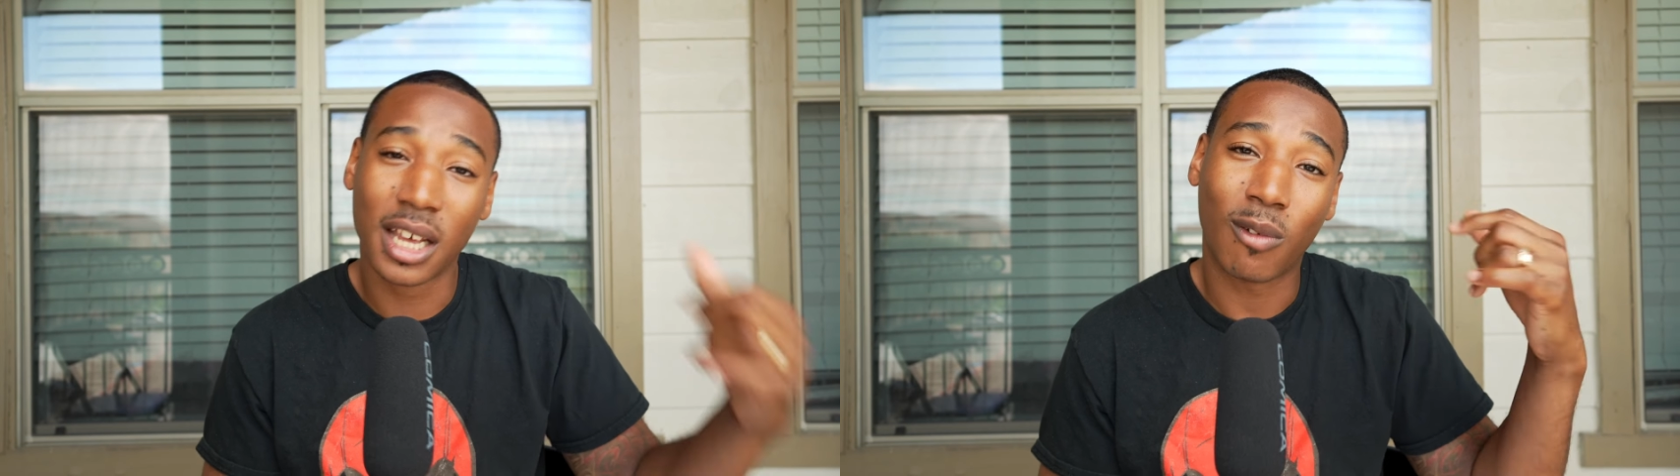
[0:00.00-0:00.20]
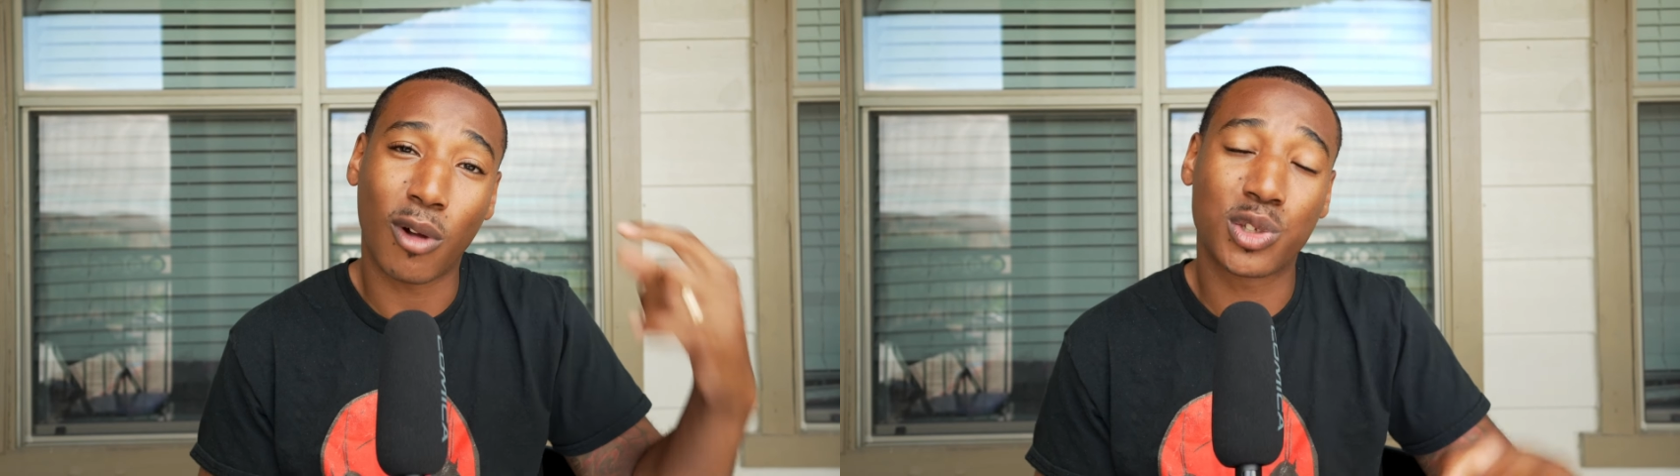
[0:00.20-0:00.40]

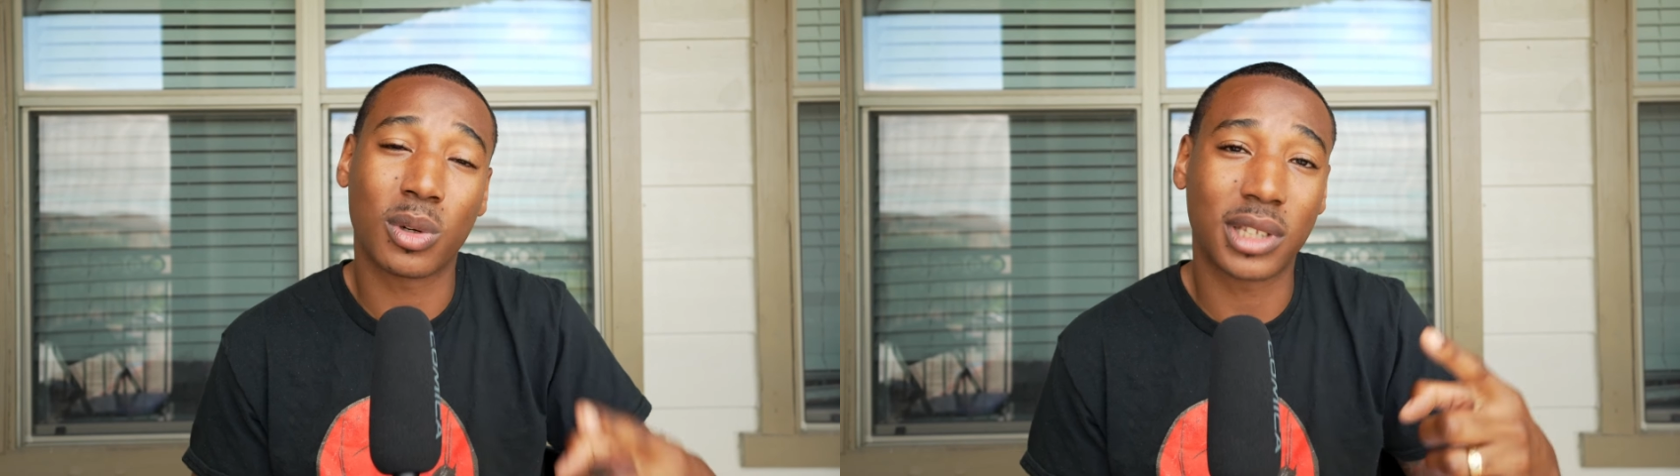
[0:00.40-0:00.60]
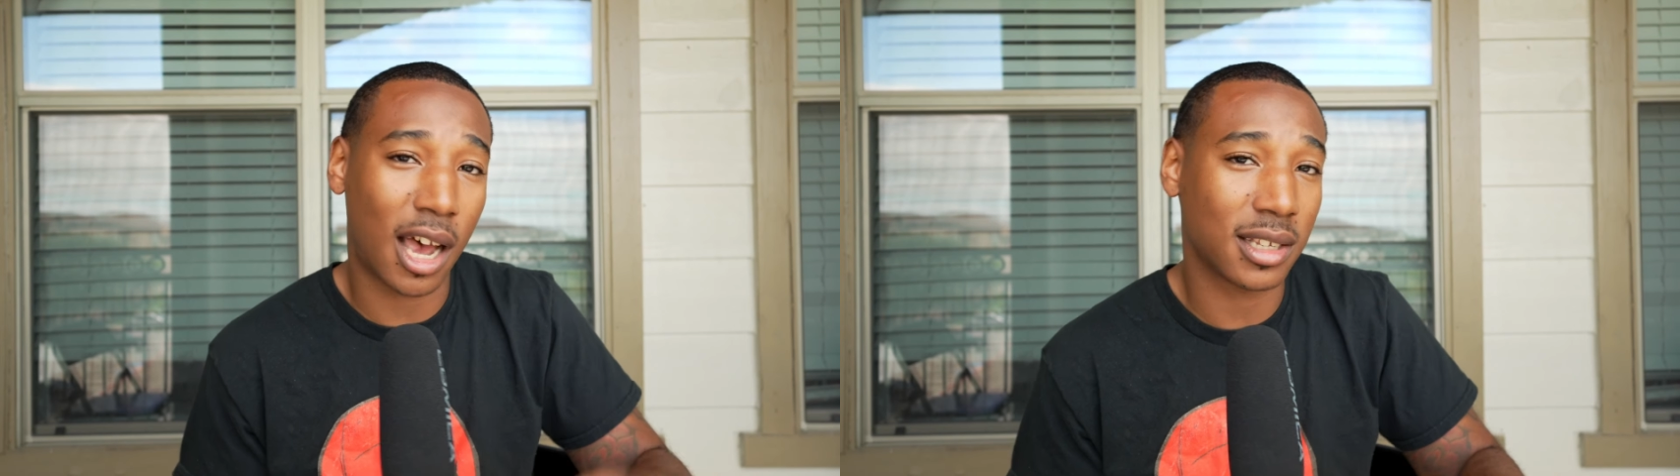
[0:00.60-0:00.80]
Road to
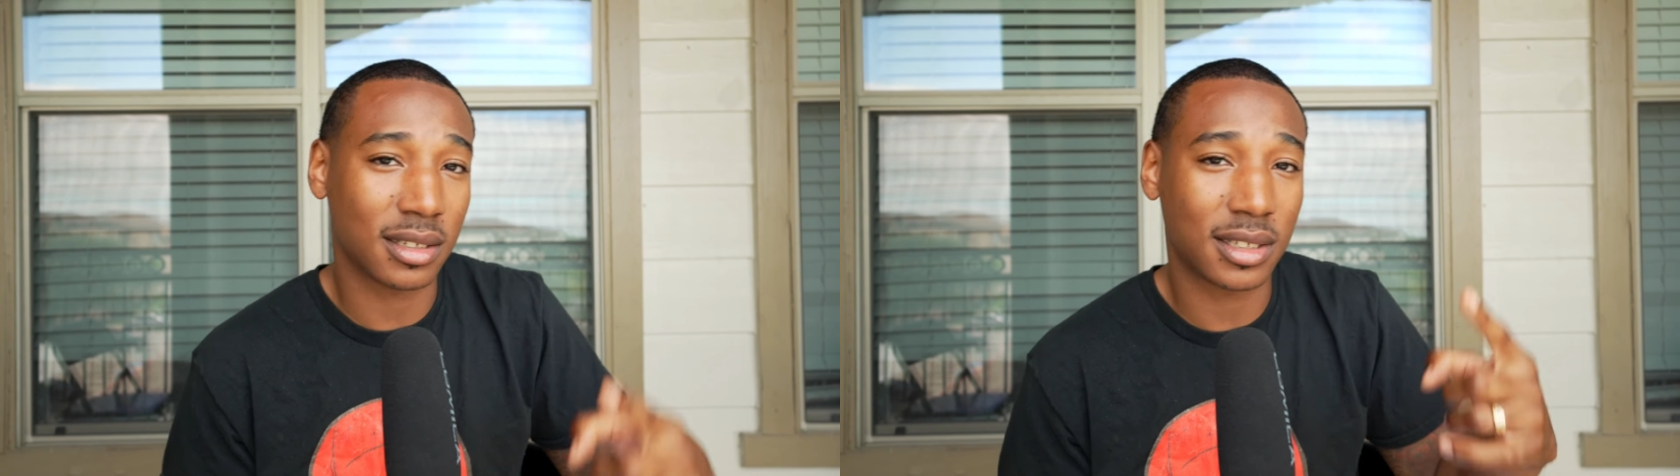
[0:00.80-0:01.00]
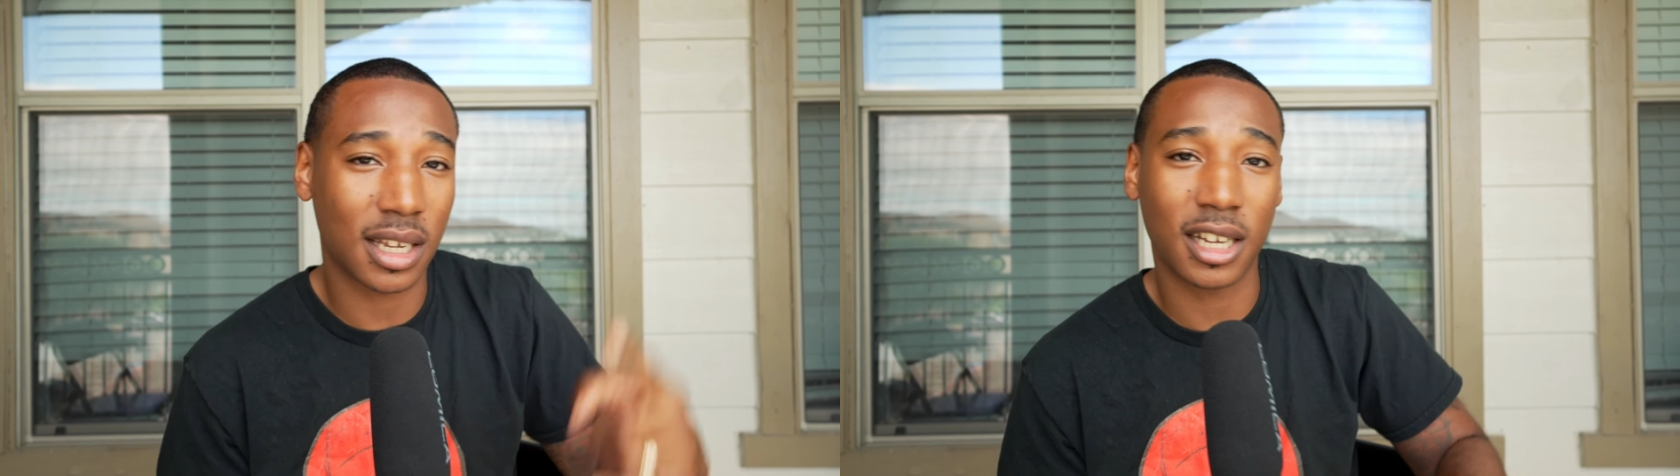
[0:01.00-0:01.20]
1,000
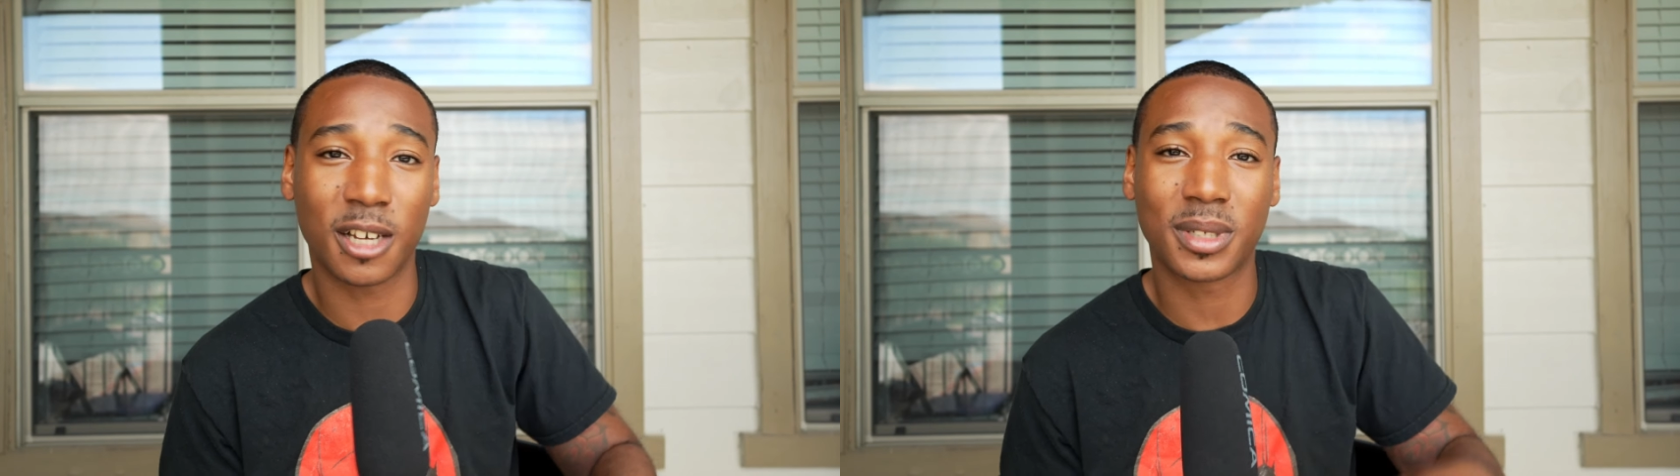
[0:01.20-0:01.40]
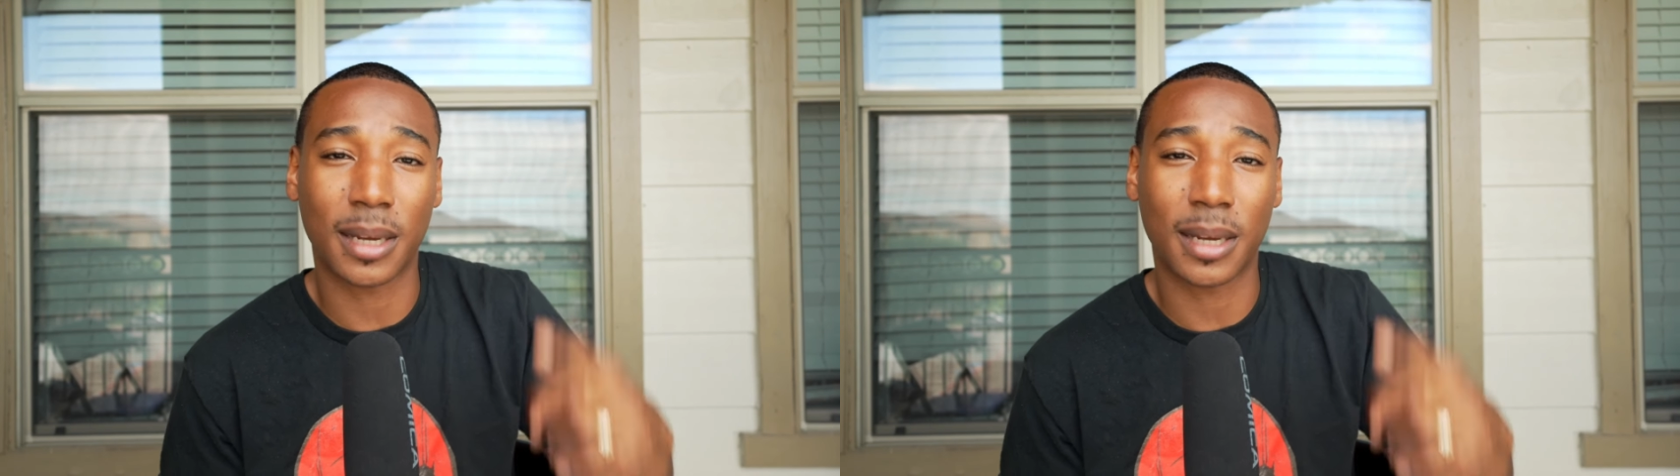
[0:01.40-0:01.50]
subs.